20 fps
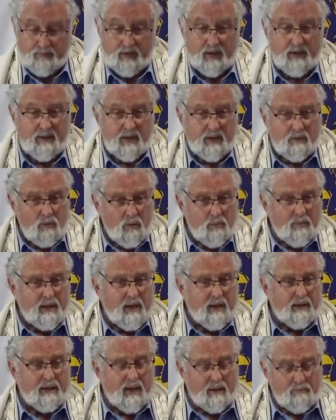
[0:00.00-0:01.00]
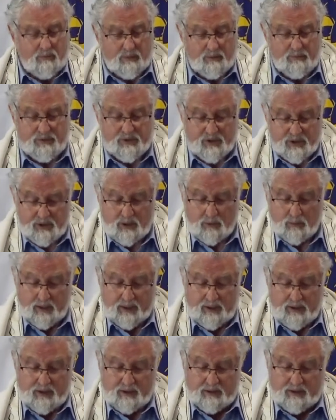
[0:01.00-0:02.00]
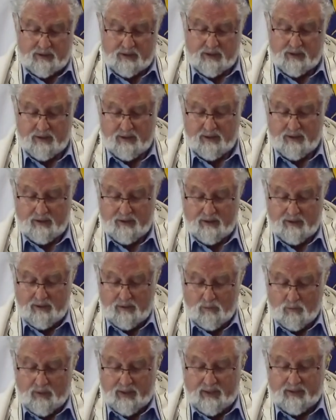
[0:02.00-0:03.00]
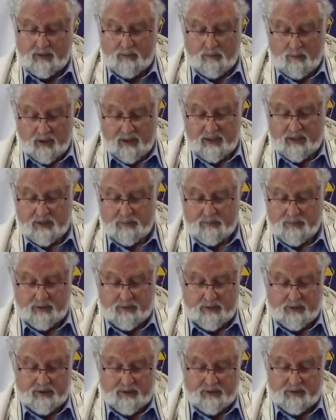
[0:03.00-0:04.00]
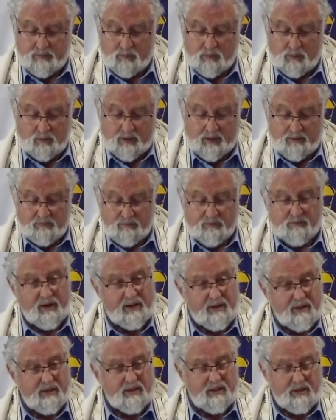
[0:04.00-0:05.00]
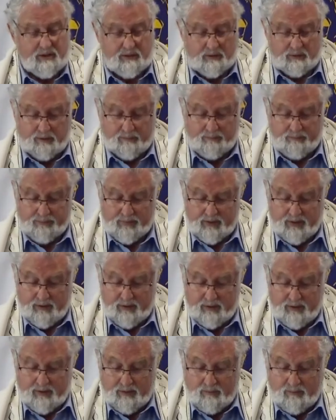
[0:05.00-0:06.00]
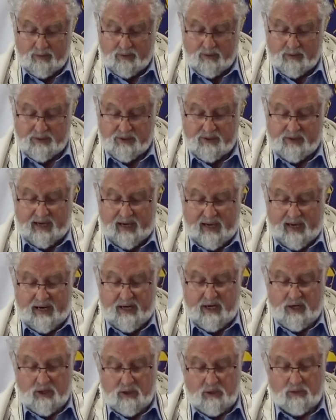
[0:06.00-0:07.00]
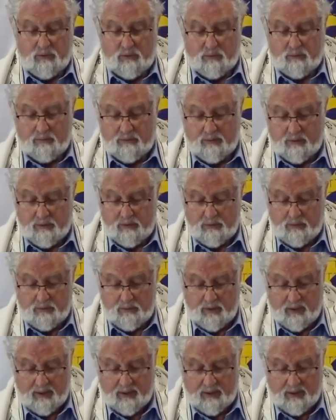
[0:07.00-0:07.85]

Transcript: there will be a number of situations where demonic spirits will confront Yeshua because they knew who